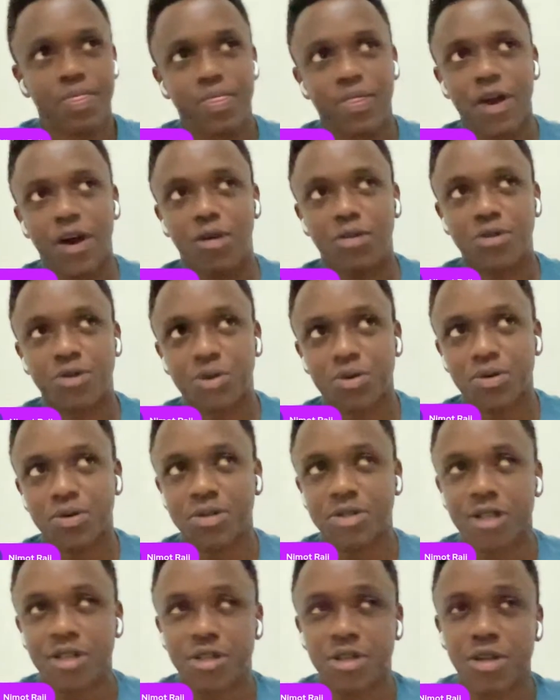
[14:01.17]
They're also
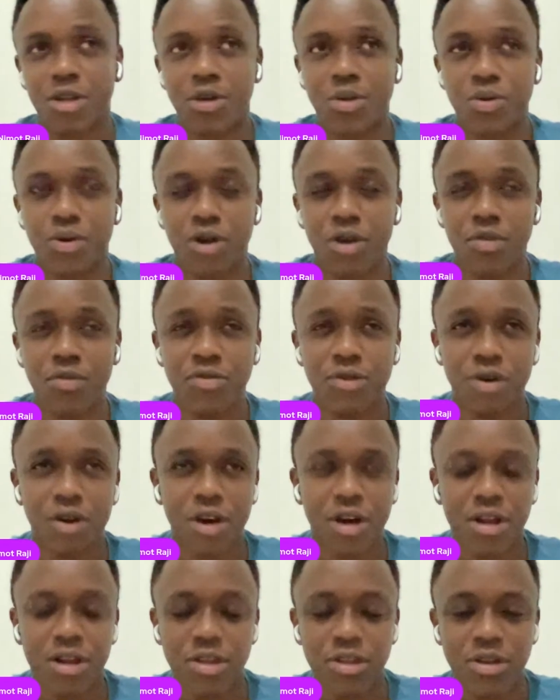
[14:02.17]
constantly looking for
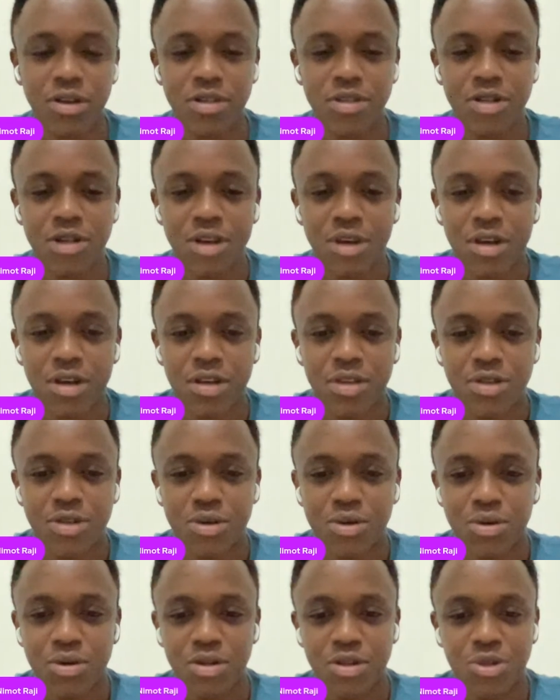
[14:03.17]
candidates.
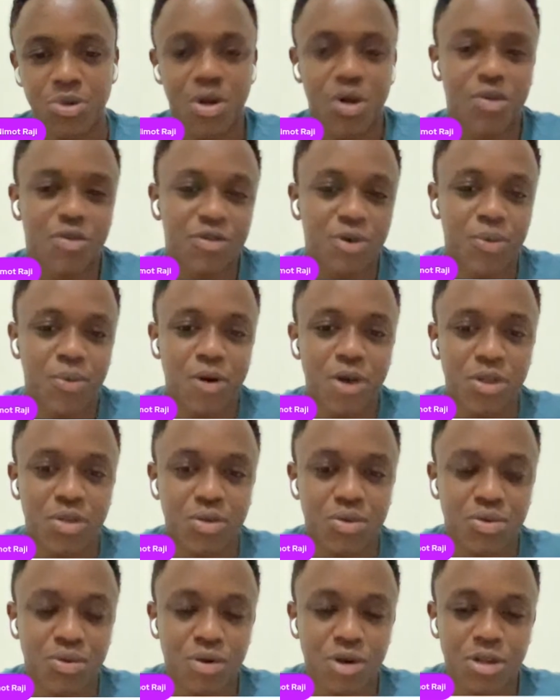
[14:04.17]
So it's one of the way
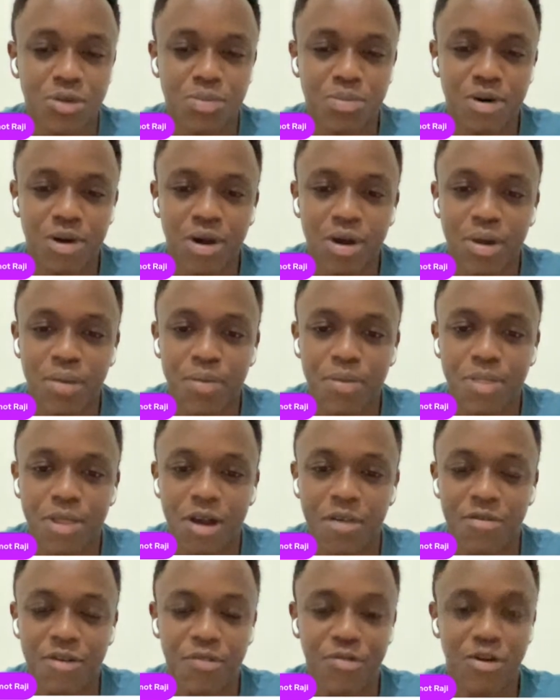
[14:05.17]
to do it, but
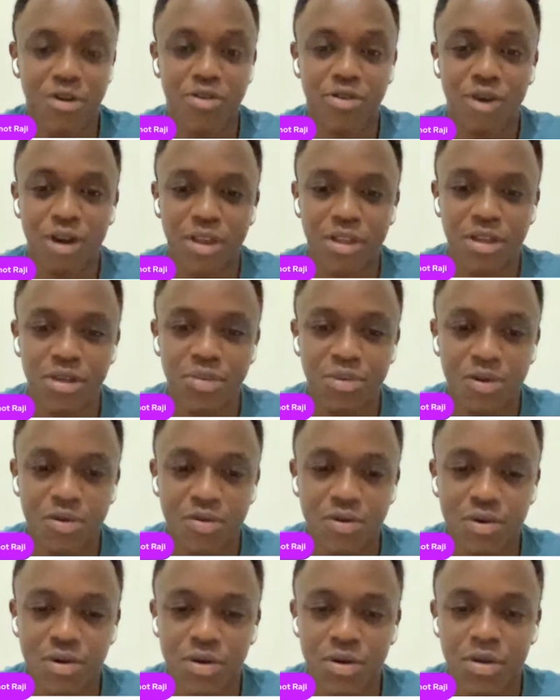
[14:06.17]
I've never tried it
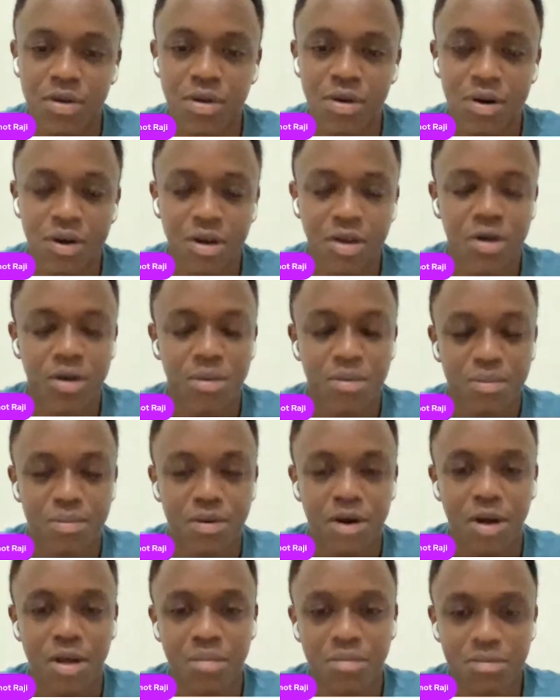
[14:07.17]
before,
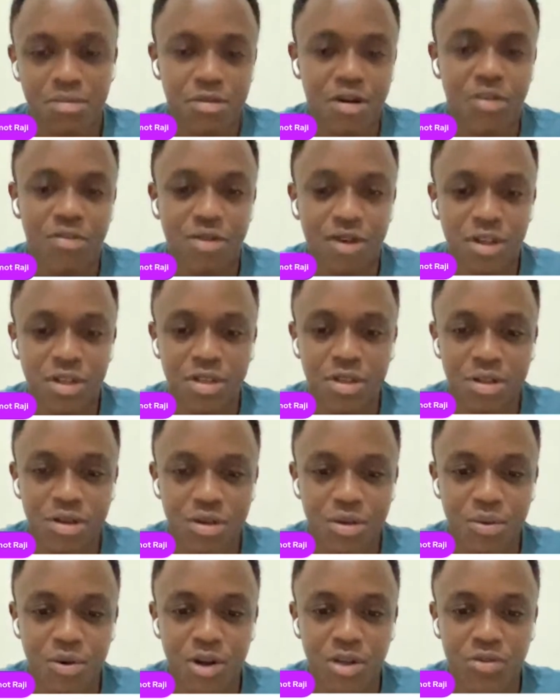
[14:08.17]
but I've had
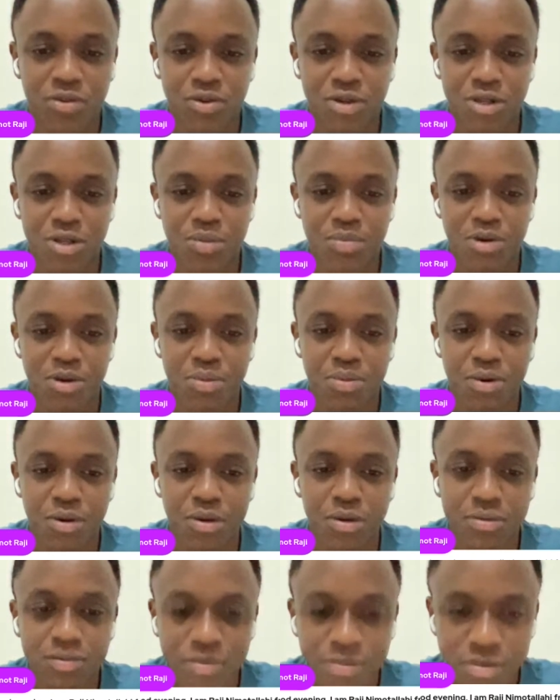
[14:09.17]
it worked for some
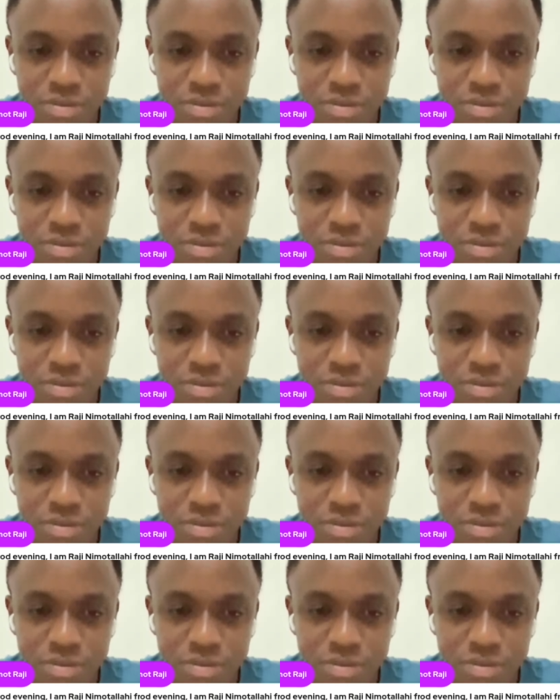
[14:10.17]
people.